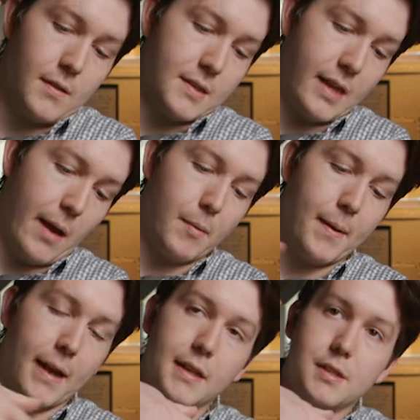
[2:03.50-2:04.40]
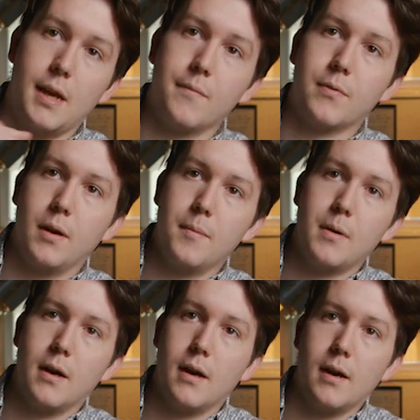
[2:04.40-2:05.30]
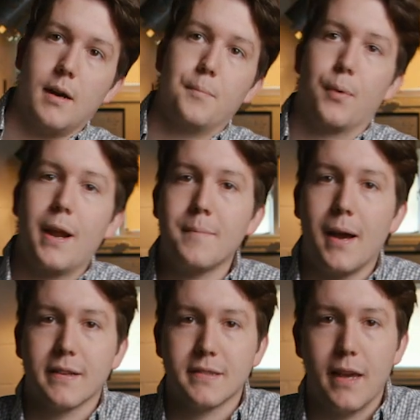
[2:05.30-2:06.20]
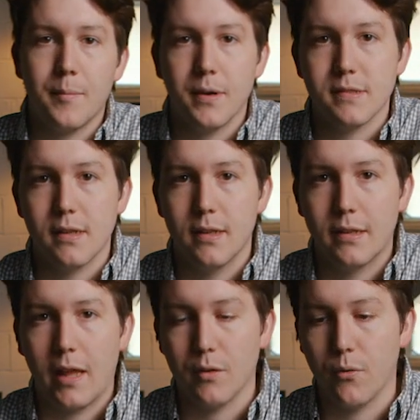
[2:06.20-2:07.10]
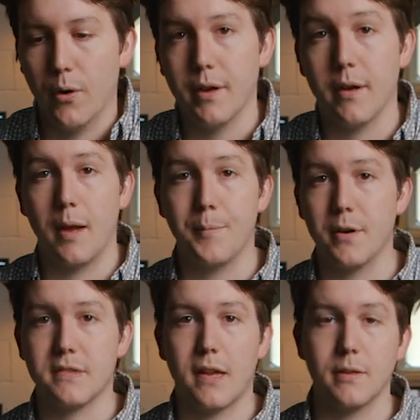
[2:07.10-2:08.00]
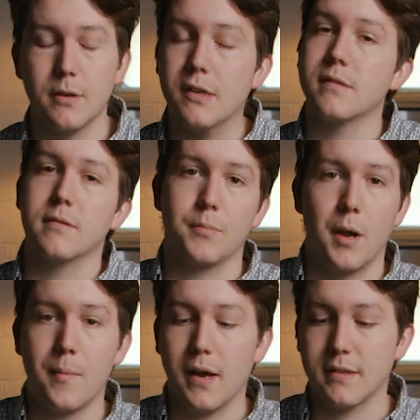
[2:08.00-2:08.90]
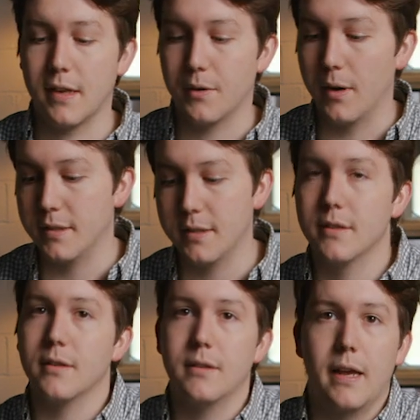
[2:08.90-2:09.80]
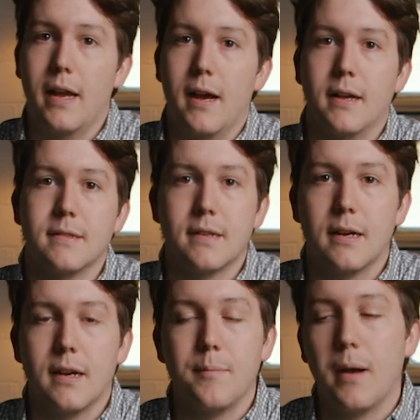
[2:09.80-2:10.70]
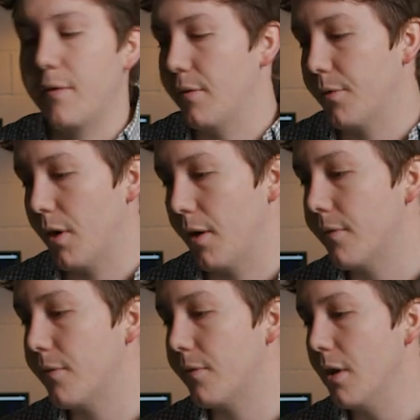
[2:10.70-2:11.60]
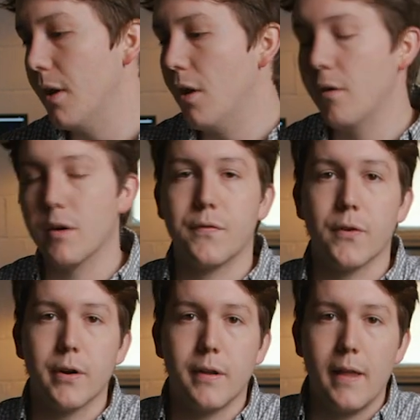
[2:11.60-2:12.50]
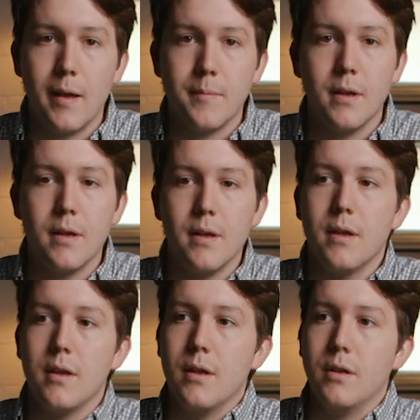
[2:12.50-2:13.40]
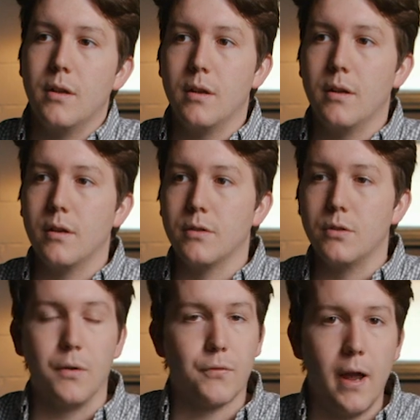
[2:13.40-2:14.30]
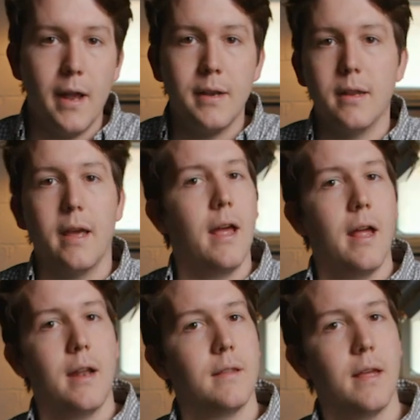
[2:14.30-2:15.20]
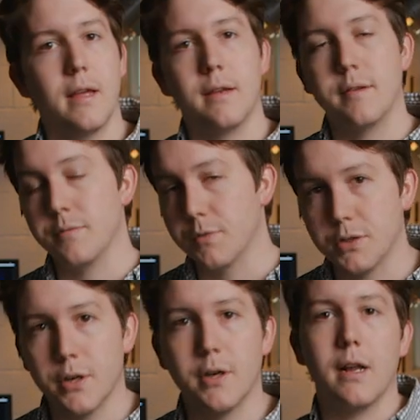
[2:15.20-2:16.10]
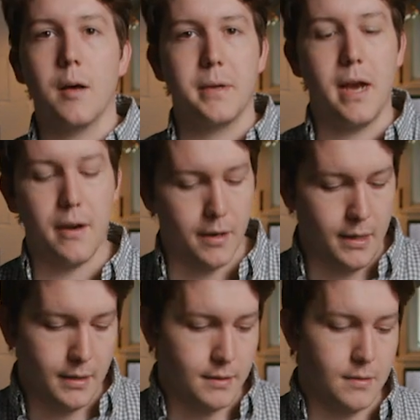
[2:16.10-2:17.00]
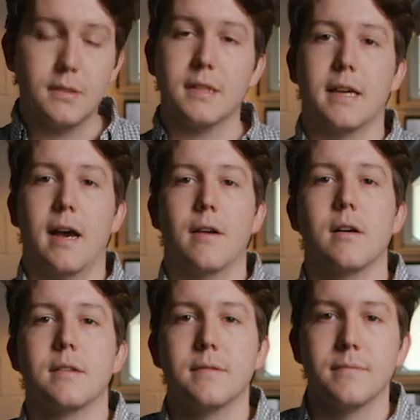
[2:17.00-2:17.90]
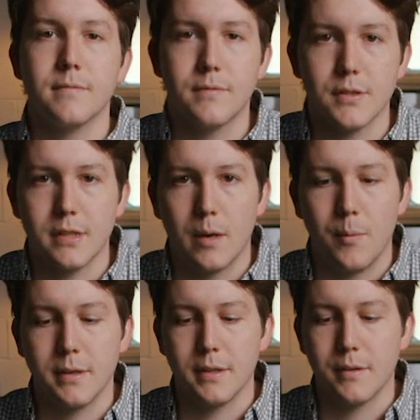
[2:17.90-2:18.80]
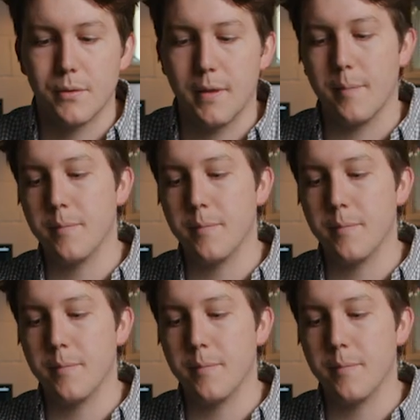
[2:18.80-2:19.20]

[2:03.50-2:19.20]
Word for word: this camera package came from uh, Brain Box Cameras in California. I'm here in Saint Louis. Brain Box had a great deal, and uh, I've, I've referred them to a friend, and they, in return, helped me out on a discount on first time renting through them.